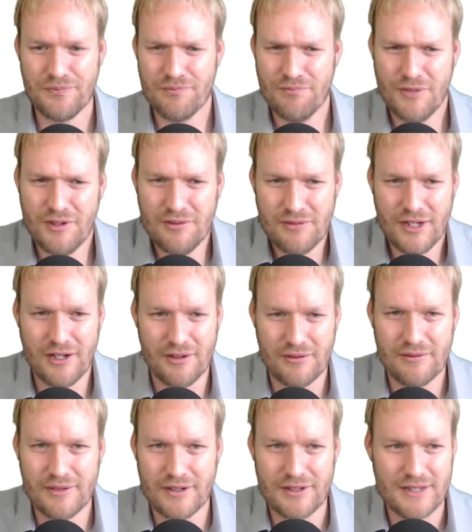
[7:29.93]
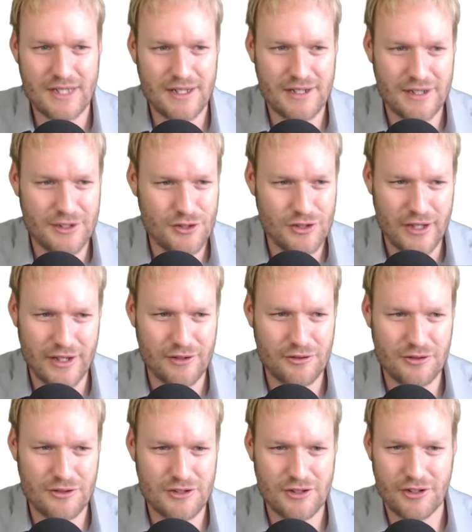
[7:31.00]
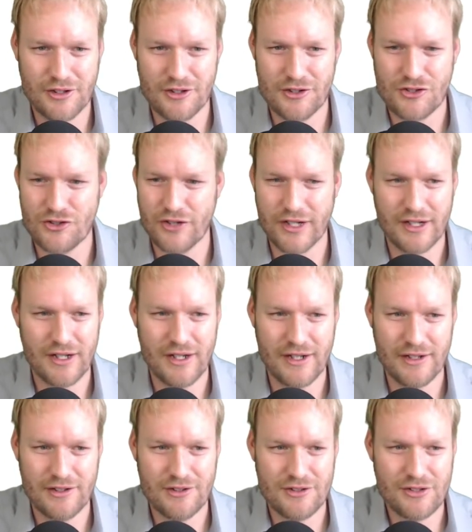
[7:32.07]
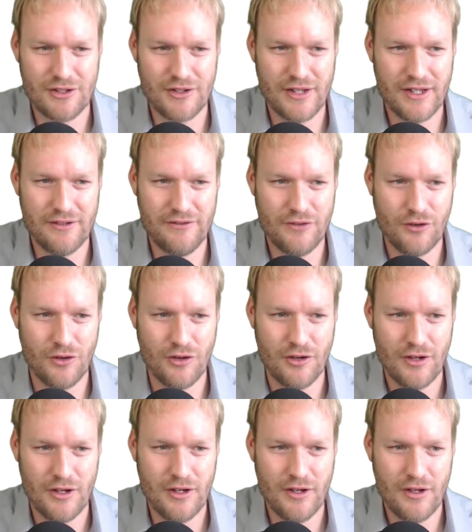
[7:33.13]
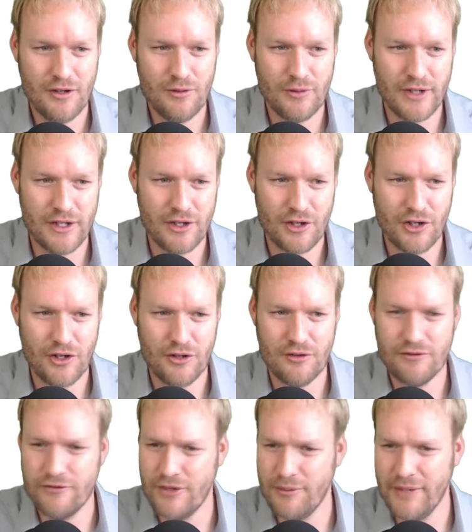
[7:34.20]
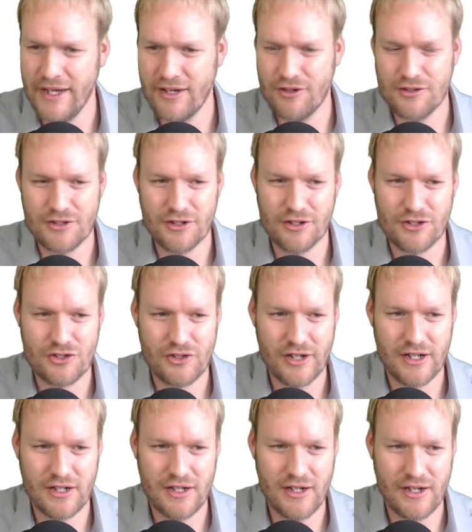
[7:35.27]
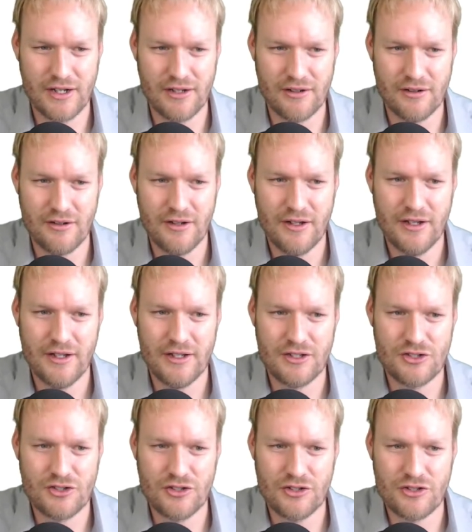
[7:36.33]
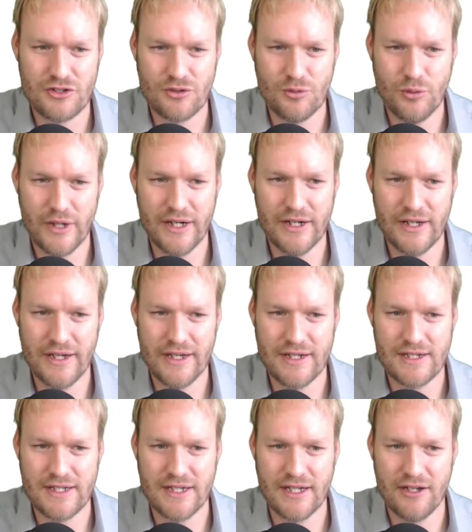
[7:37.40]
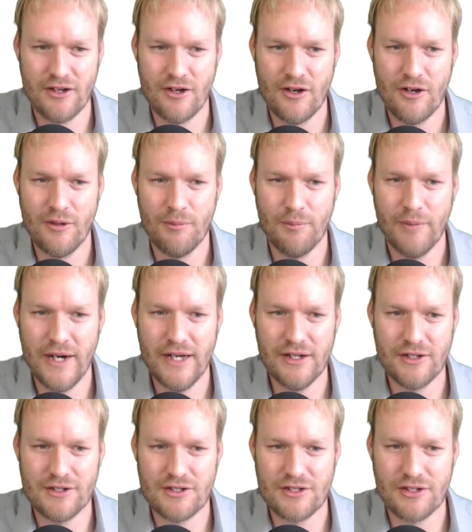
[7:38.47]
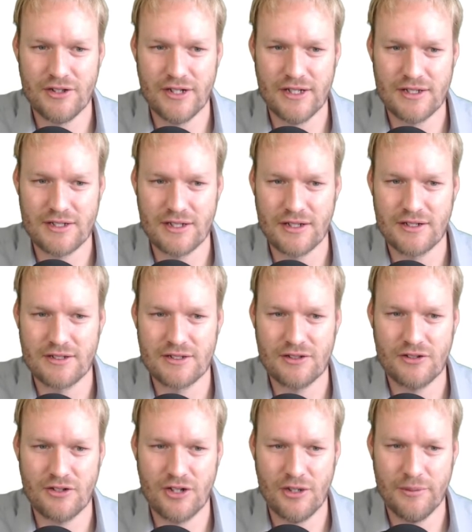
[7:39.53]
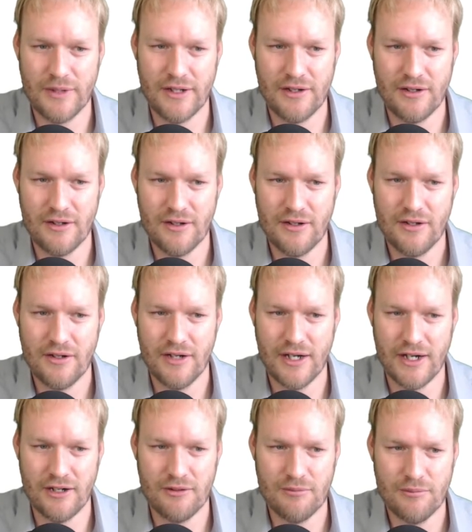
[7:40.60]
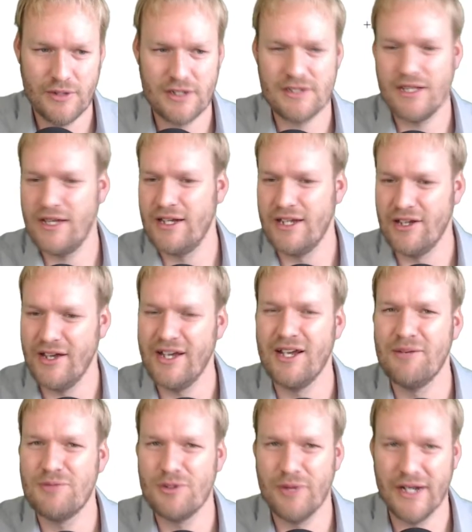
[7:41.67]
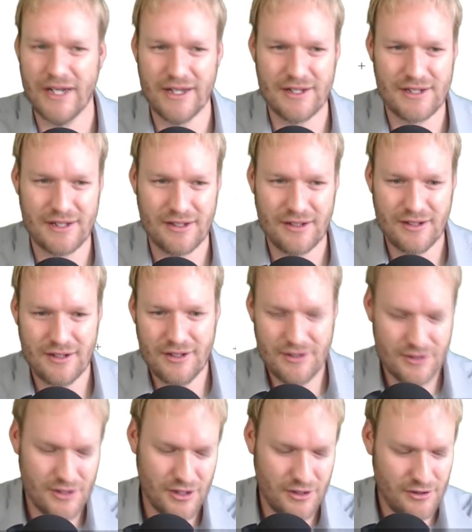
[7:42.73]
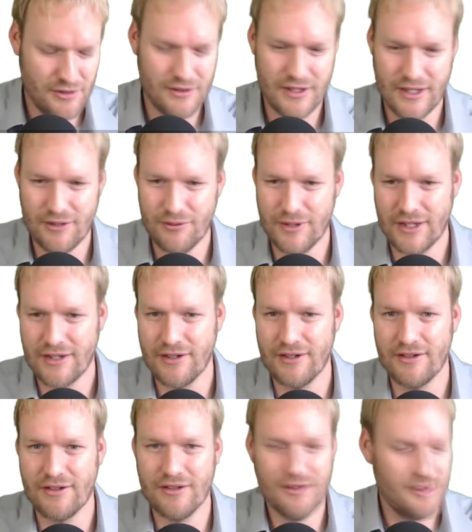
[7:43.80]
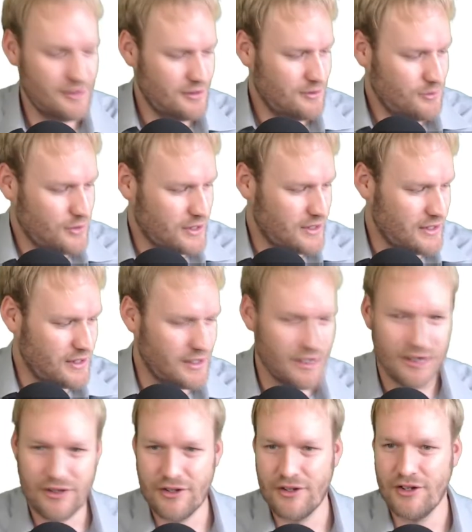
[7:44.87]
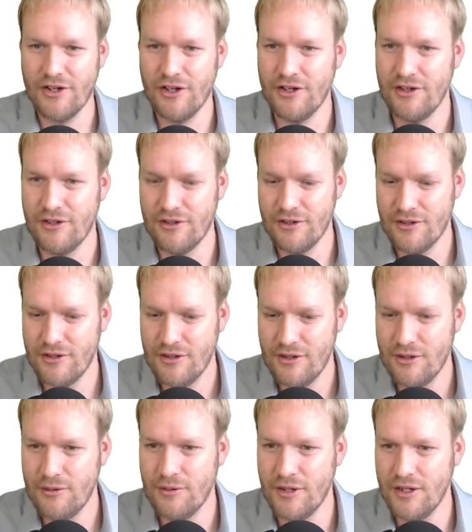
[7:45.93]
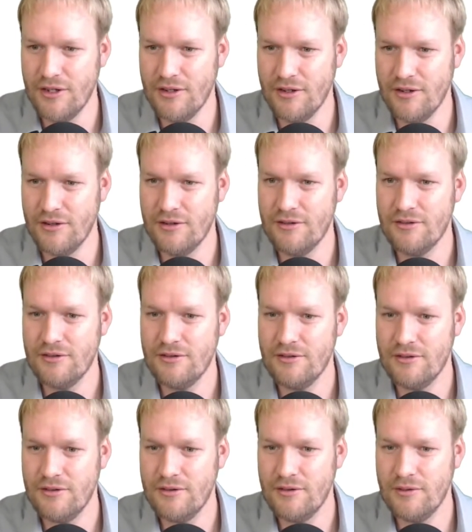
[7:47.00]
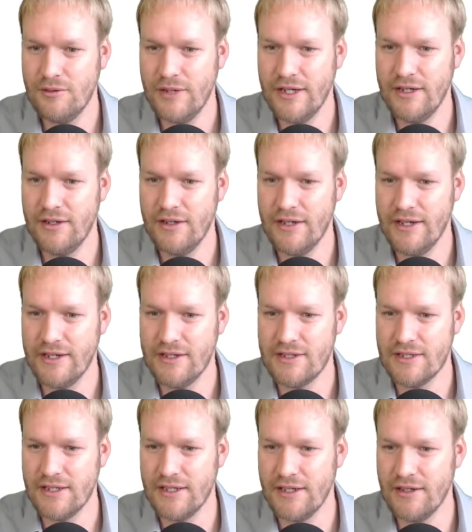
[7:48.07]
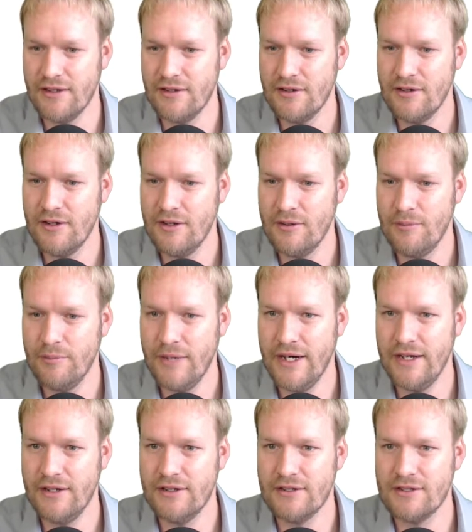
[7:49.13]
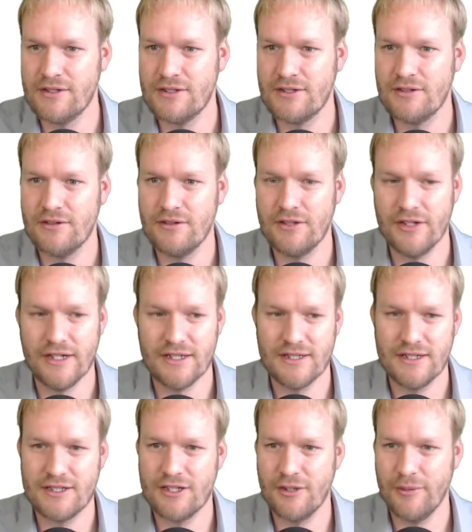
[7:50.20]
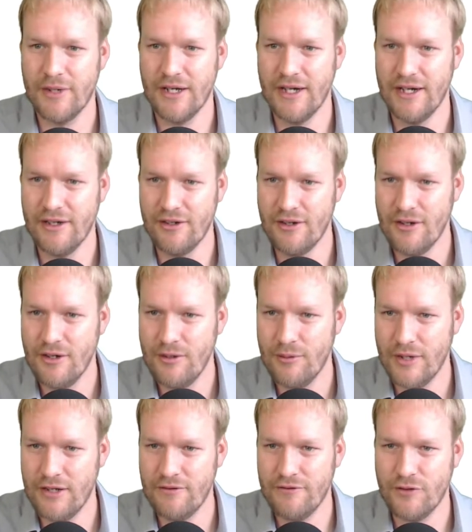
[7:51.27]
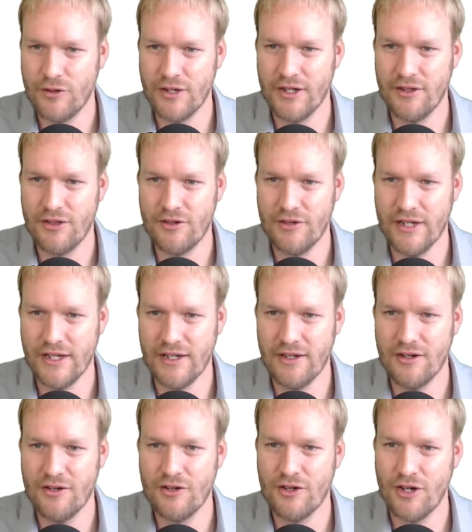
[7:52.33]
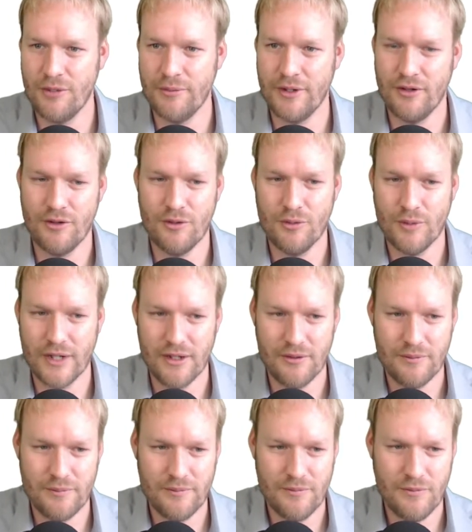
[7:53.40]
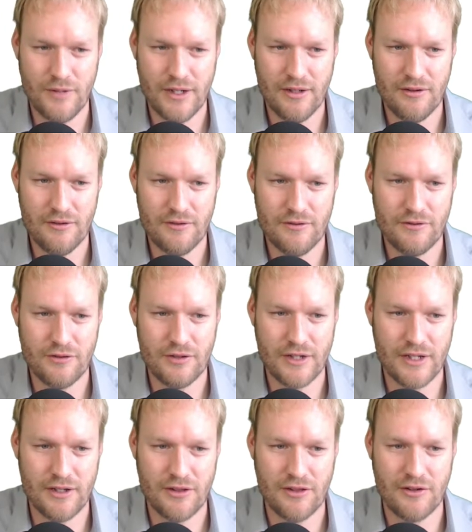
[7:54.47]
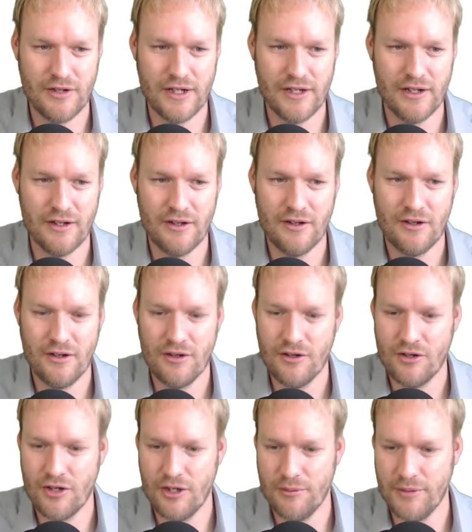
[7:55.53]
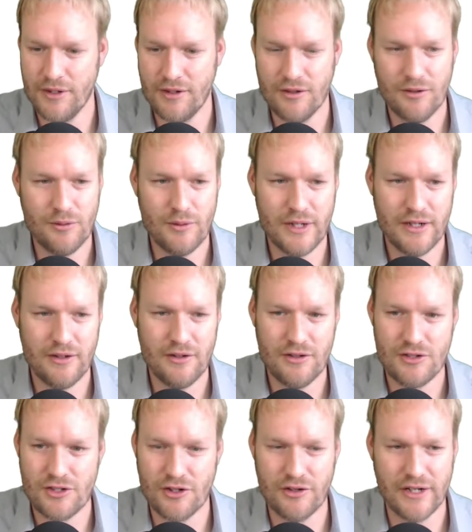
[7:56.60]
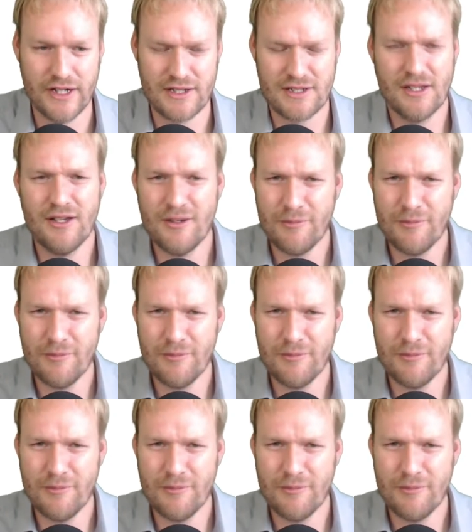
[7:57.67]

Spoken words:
Well, yeah, exactly, it's angles on a straight line. So therefore, we can go from angles on a straight line, it's just 180 minus 36,9, because they need to add up to 180. So then we can work that out and go, well, 180 minus 36,9, 143,1. 143,1 degrees.